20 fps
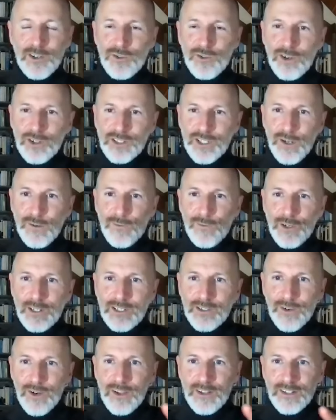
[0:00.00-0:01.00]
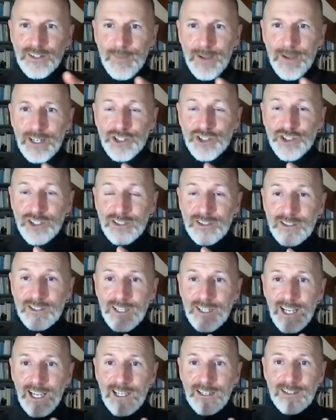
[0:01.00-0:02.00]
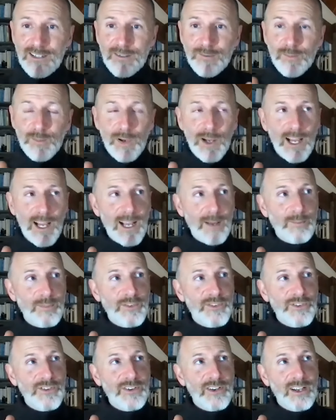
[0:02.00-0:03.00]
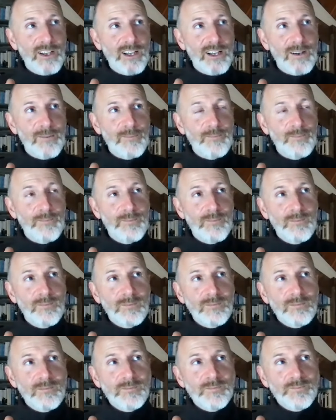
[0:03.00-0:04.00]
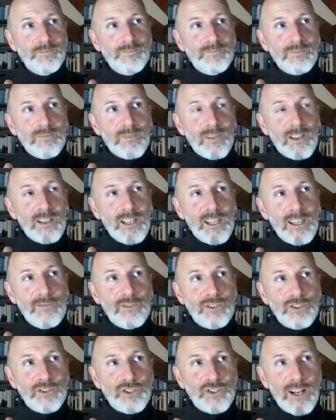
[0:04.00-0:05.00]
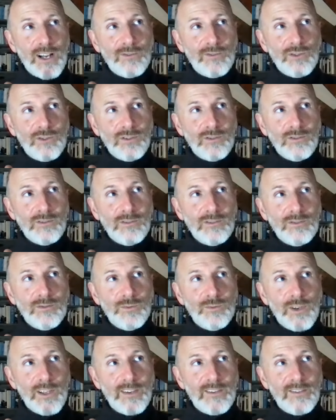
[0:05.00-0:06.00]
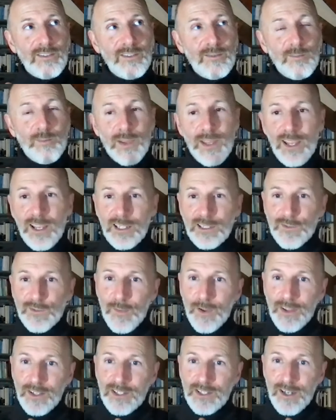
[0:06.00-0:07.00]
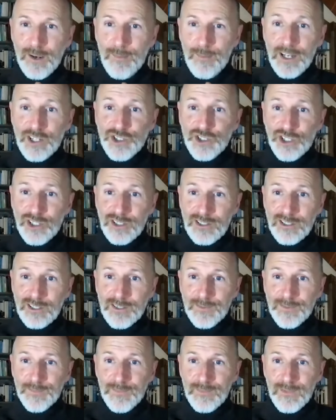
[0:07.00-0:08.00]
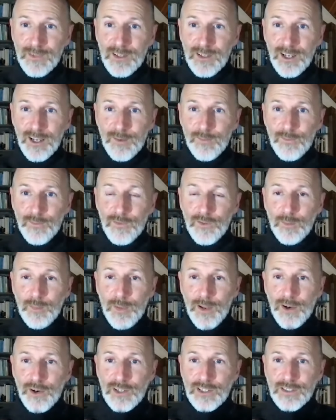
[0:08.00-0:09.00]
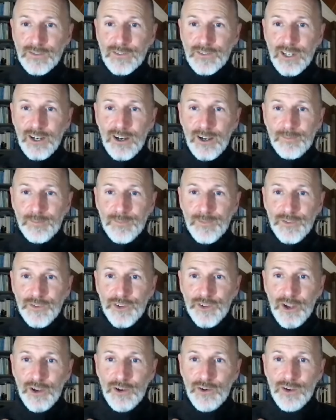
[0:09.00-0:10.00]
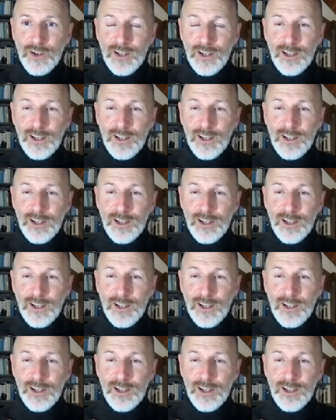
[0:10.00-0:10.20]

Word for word: cross over into other dimensions and perhaps um, even travel with beings from other dimensions um, for periods of time. So,